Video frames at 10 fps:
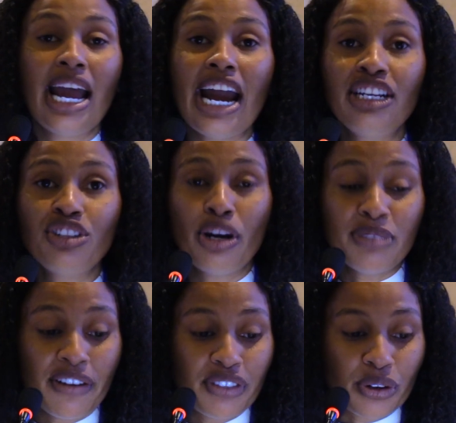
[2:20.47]
In
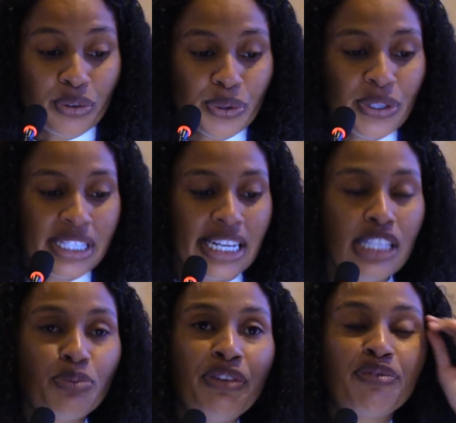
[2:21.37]
terms of the
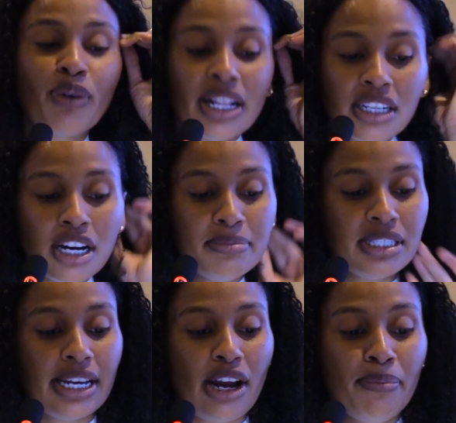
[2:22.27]
cruises, we've
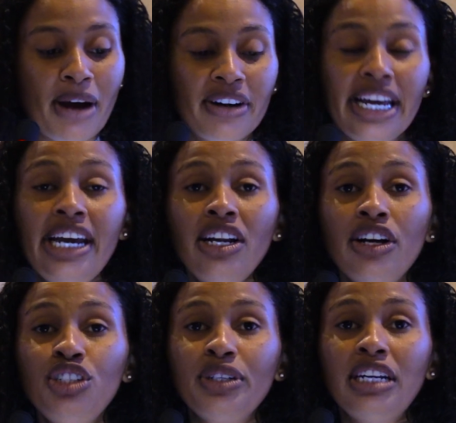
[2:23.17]
welcomed about
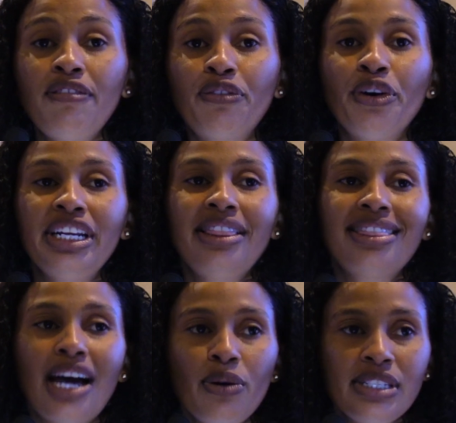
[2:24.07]

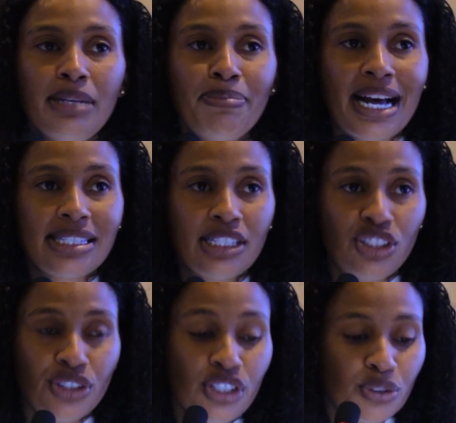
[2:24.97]
840,000
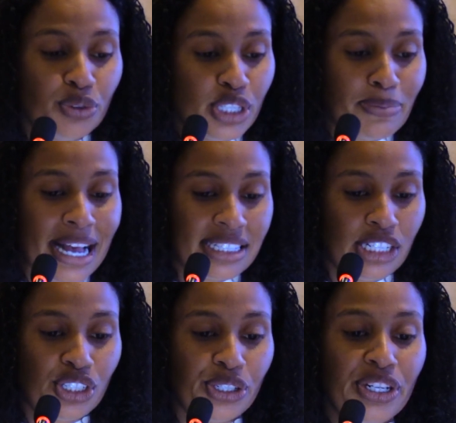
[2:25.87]
passengers, cruise
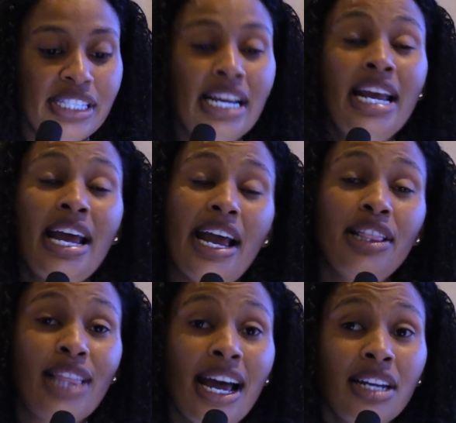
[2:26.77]
passengers,
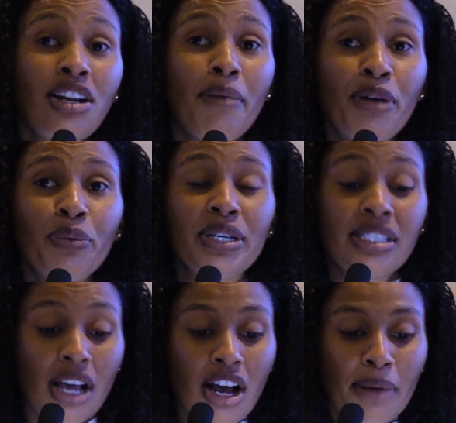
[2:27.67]
and that number
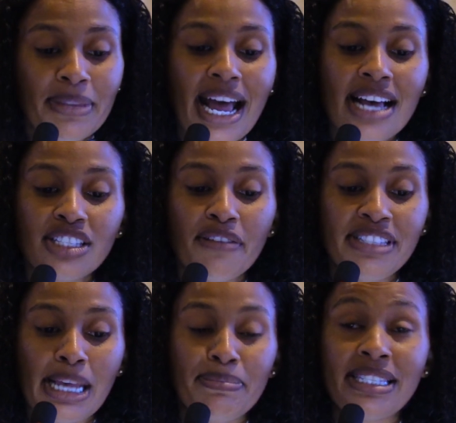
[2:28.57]
was up as
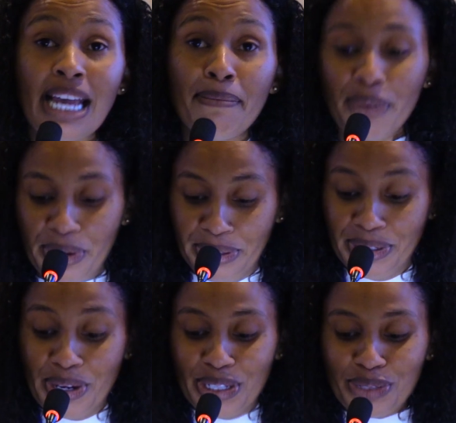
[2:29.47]
of
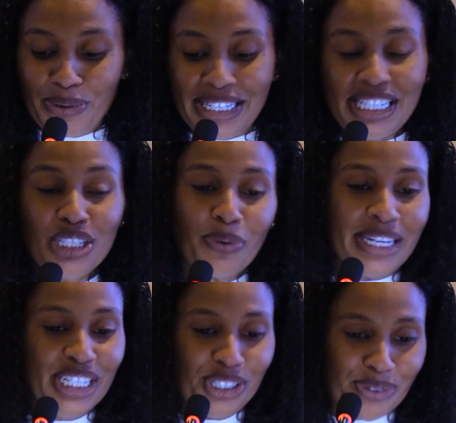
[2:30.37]
September
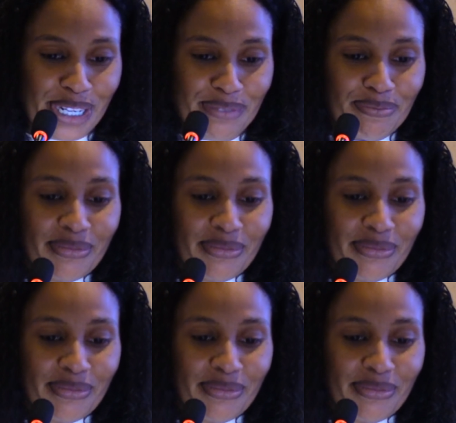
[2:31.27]
2023